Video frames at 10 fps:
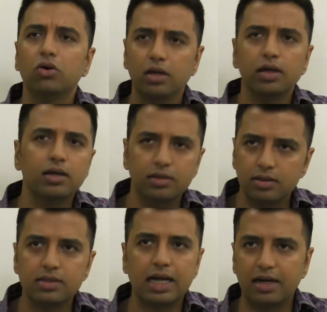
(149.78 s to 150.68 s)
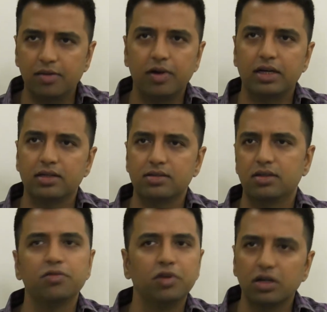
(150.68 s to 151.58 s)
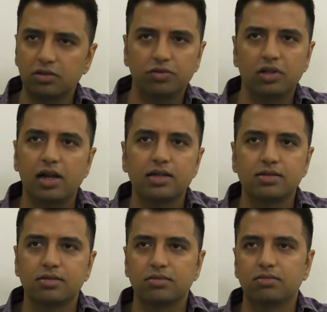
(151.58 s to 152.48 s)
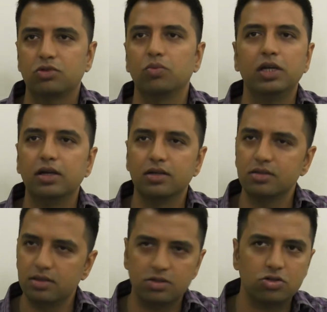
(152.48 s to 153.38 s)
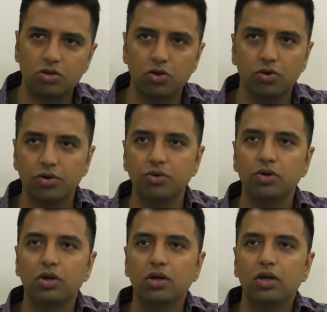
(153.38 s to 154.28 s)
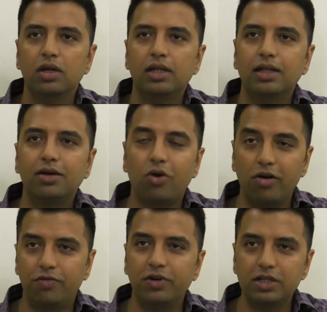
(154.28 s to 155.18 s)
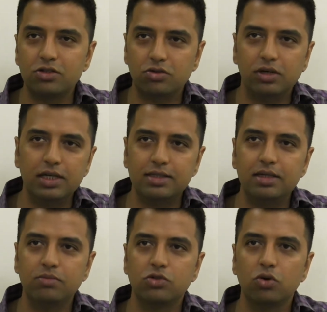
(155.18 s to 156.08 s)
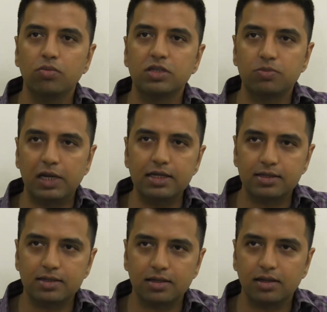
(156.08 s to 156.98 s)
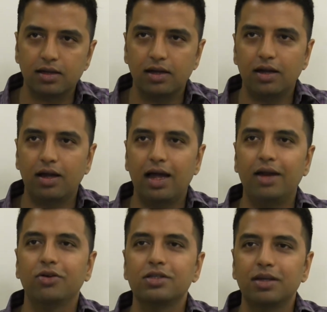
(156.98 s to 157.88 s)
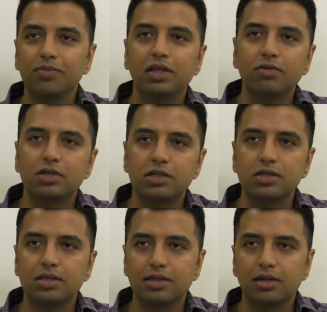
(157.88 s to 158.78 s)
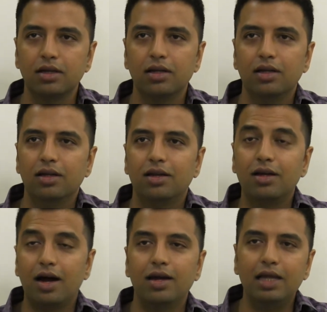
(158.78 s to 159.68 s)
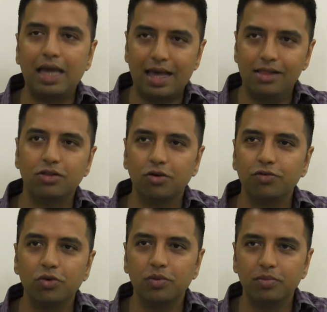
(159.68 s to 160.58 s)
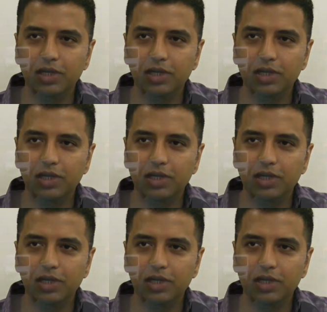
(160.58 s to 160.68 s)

okay, yeah, these antibiotics, they've worked for the last so many years, they should cure you. That confidence today seems so misplaced, and on something which is regarding health of human